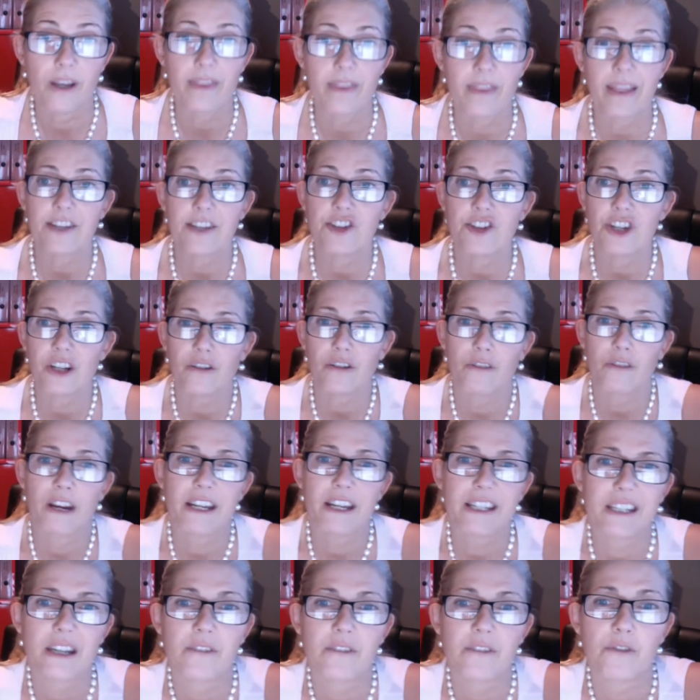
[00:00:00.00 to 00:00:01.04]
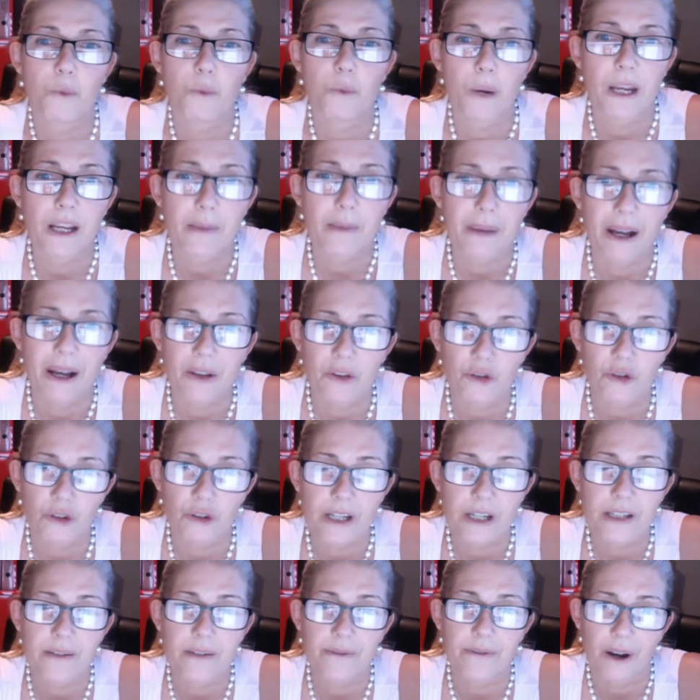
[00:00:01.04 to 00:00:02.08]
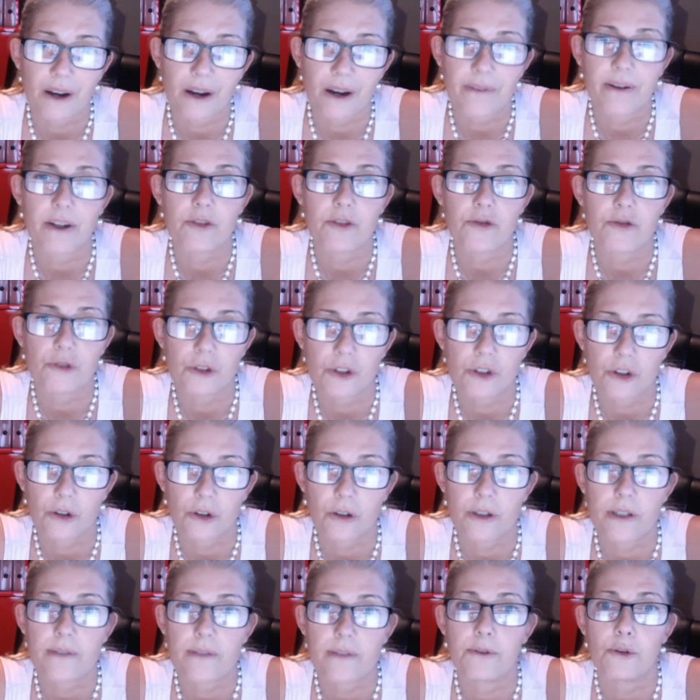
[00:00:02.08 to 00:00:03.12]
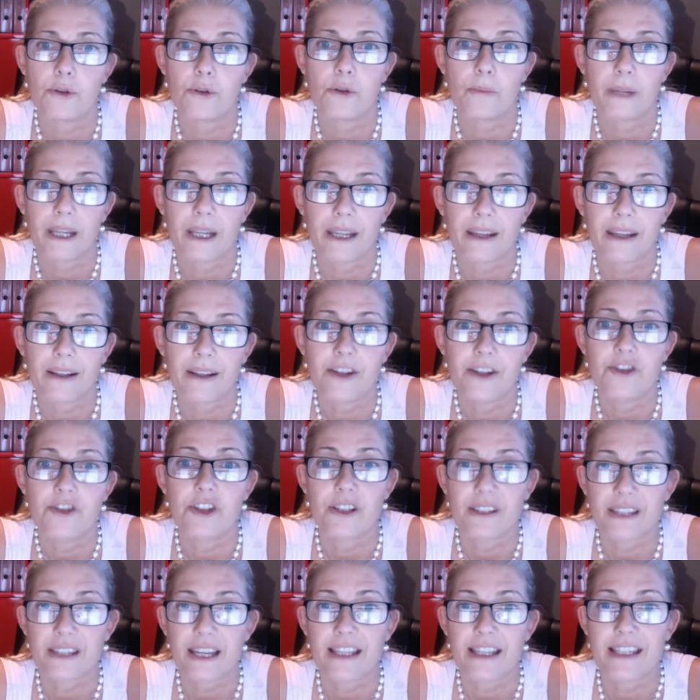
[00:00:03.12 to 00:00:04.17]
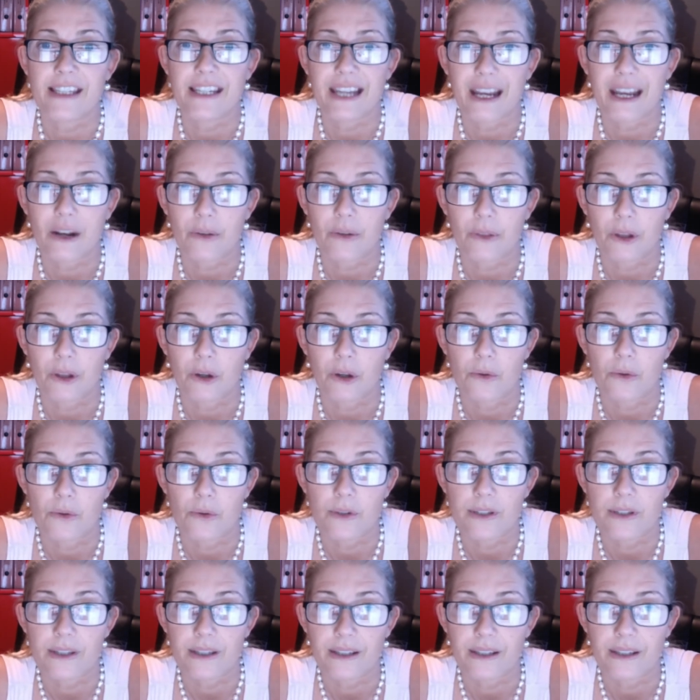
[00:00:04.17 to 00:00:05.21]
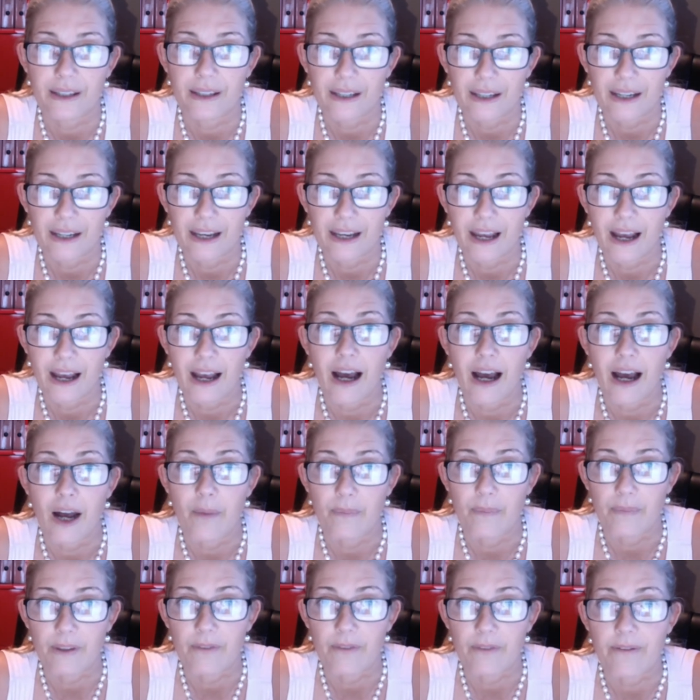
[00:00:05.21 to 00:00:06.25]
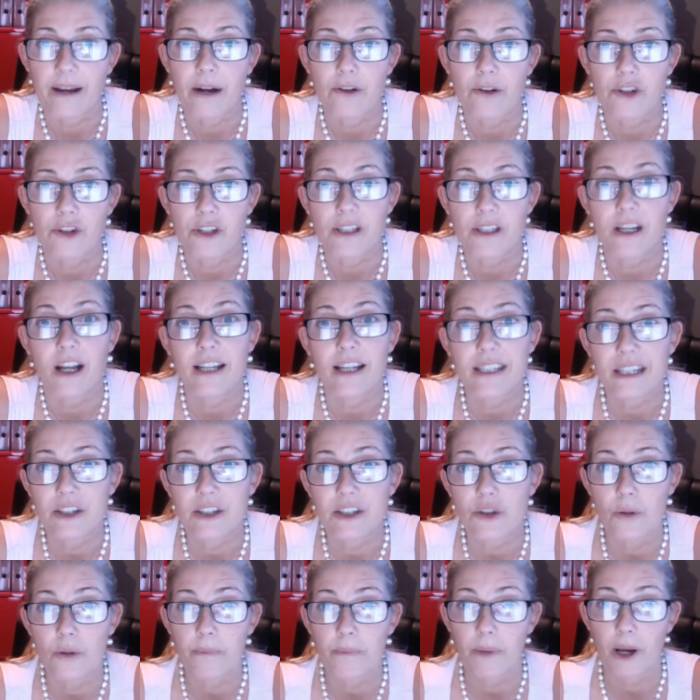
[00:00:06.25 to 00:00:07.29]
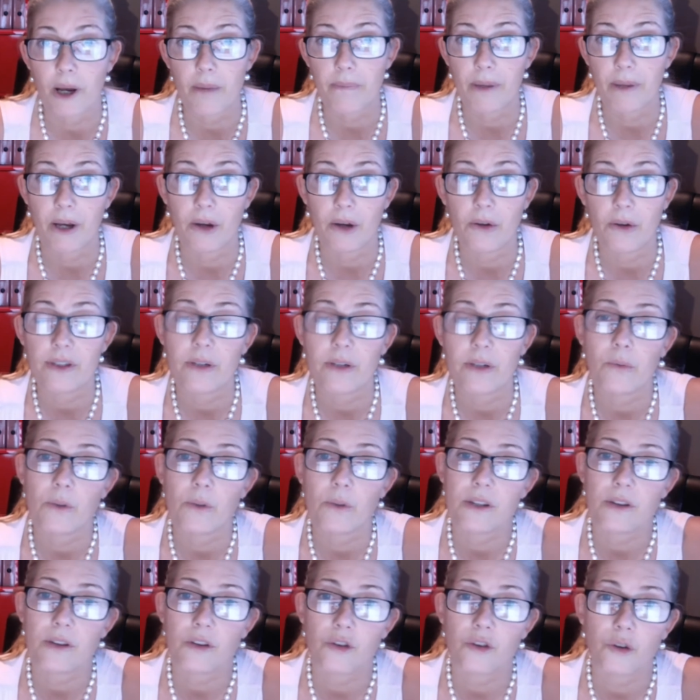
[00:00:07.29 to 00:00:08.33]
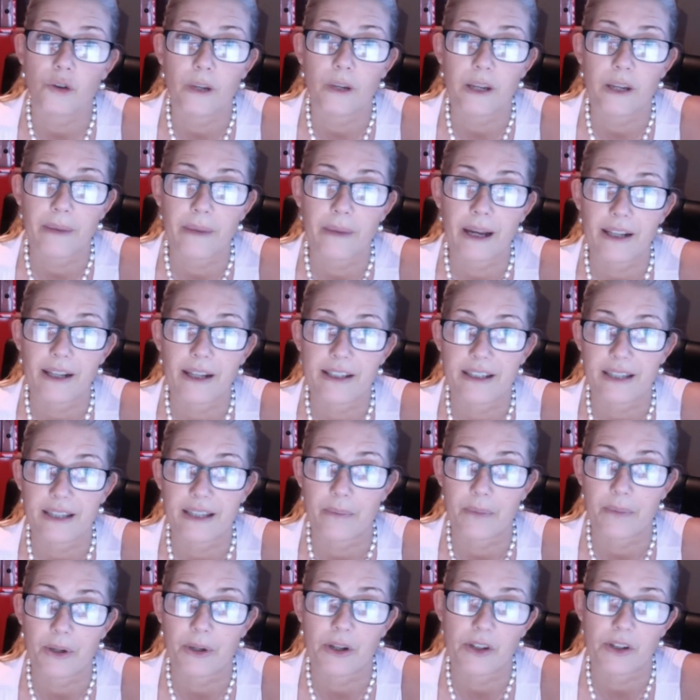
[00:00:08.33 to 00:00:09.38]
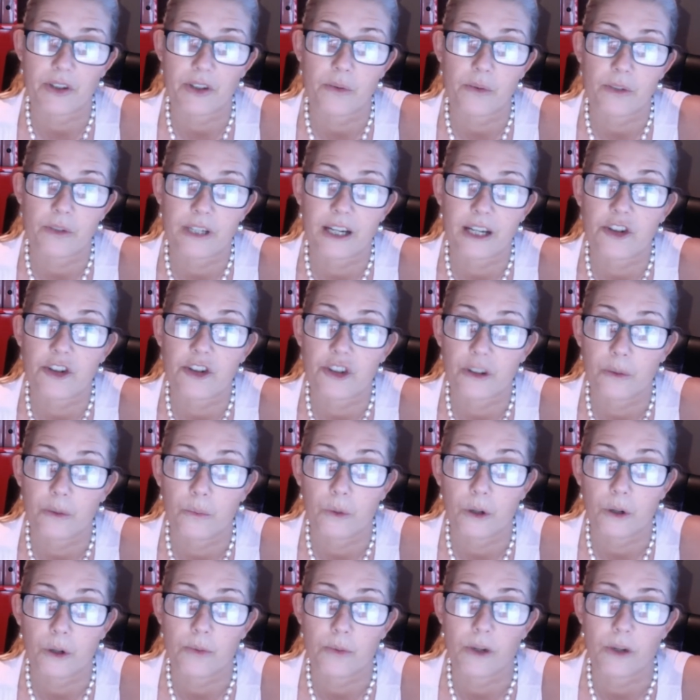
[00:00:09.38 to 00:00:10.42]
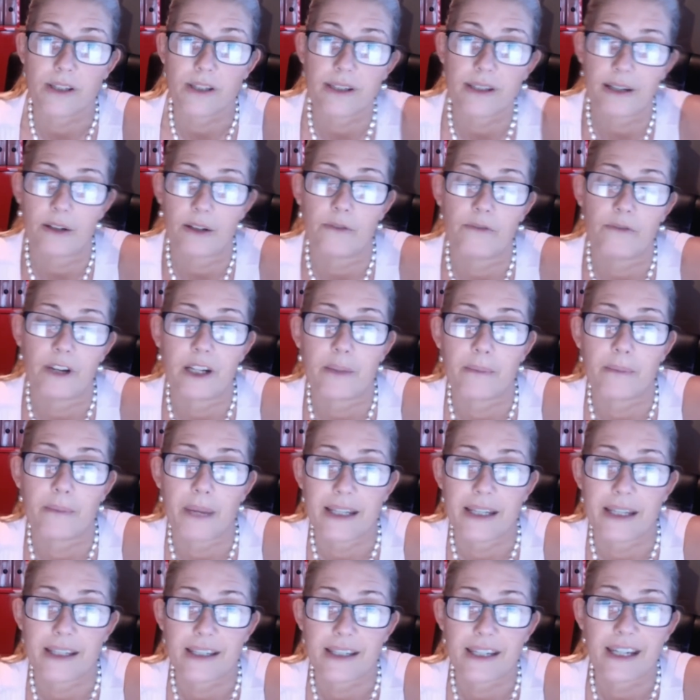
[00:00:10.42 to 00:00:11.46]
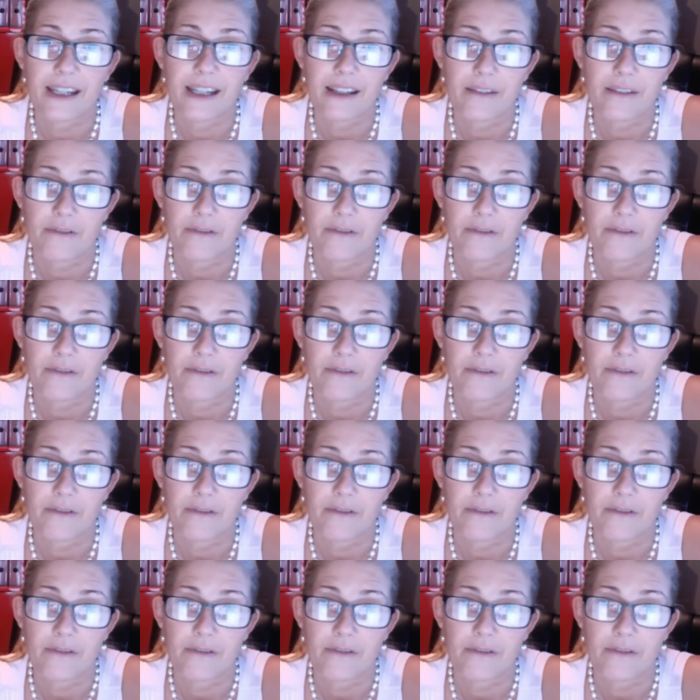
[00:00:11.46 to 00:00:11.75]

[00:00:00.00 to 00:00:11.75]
And that generated every week about three to $500 for me, just sending out those um, vouchers. And I did do it by post. It wasn't through email. I did that personal touch that Worldwide Salon recommended.